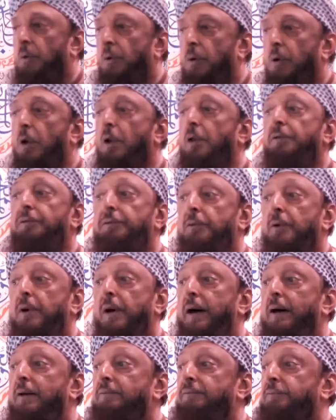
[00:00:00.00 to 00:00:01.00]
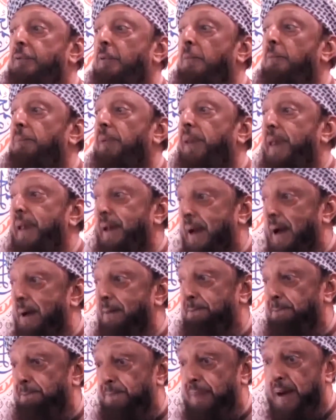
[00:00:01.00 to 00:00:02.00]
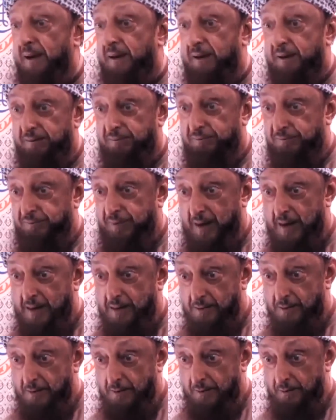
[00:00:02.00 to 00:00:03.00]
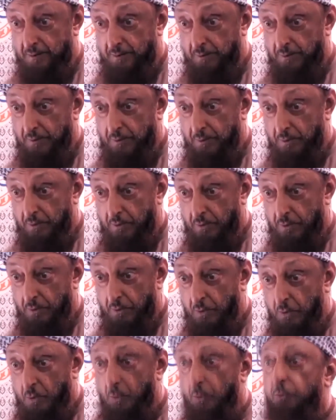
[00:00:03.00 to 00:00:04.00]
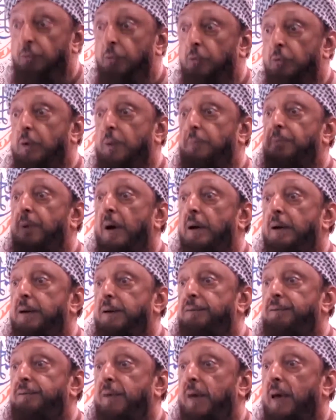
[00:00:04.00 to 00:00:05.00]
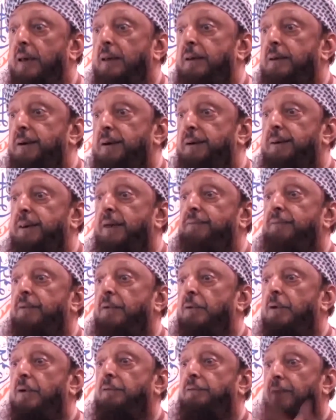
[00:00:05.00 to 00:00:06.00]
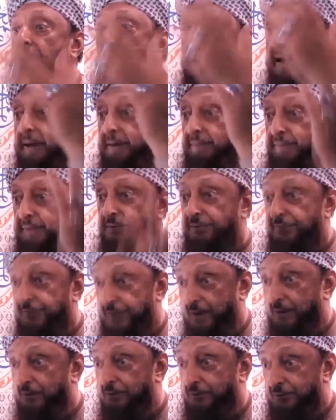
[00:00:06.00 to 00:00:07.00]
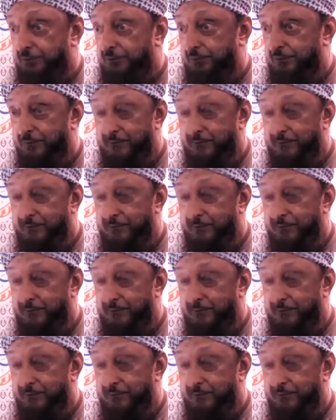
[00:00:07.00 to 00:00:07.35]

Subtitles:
you will also have to break up Pakistan so that Pakistan can never revive itself.